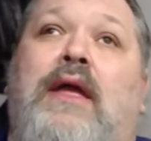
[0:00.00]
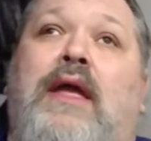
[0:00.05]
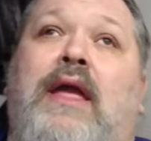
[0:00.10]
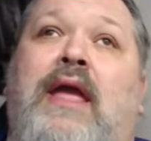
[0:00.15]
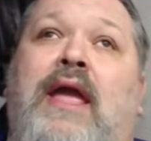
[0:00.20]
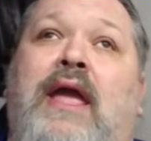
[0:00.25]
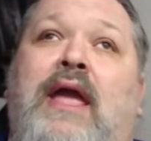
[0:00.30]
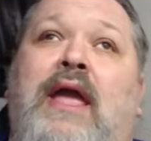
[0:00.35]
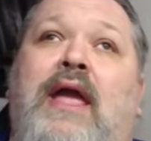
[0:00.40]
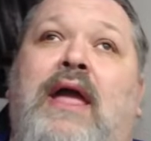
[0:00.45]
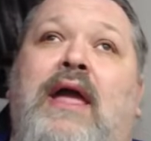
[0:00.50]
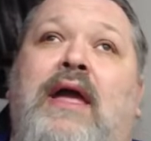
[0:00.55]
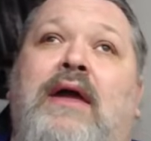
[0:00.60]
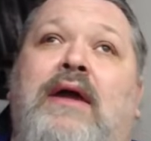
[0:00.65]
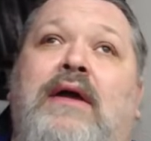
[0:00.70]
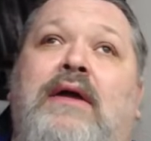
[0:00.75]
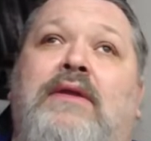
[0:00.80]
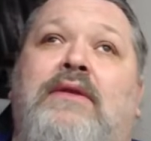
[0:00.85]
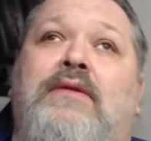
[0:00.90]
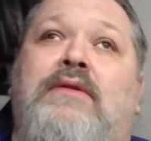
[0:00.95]

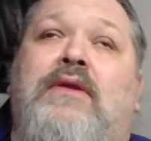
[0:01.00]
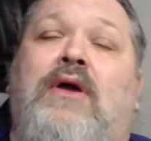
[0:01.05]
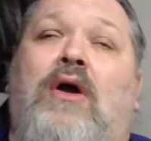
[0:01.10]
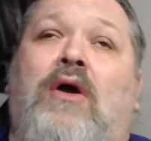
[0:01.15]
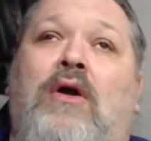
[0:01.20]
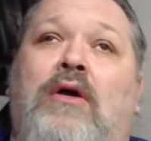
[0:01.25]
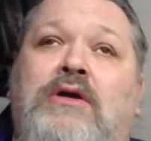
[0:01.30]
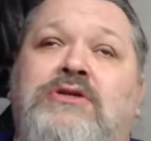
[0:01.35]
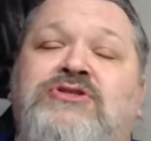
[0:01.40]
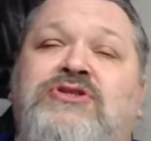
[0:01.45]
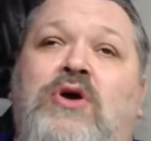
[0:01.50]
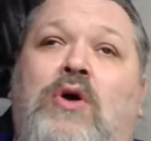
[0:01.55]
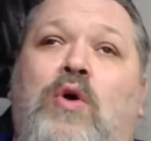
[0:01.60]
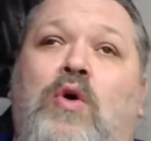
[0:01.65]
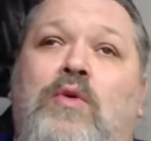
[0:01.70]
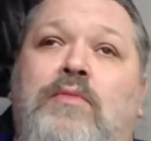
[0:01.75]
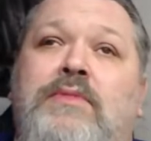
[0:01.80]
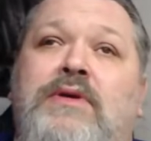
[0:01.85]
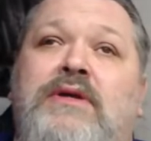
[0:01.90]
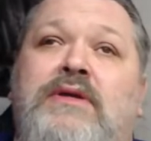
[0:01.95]
And Arcs of
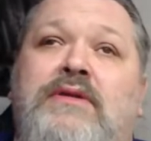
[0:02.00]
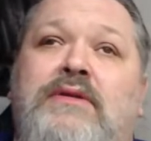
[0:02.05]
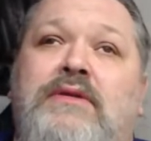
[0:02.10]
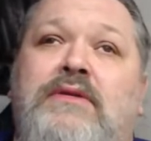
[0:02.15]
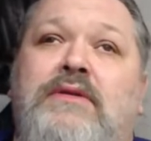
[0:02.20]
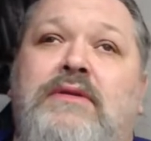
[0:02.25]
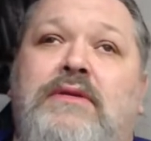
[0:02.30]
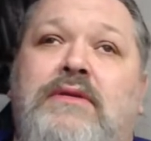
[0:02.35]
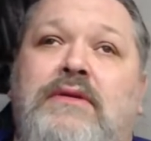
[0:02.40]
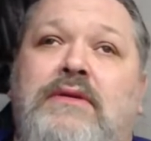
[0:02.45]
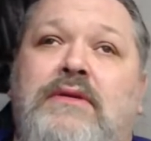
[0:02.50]
Omen,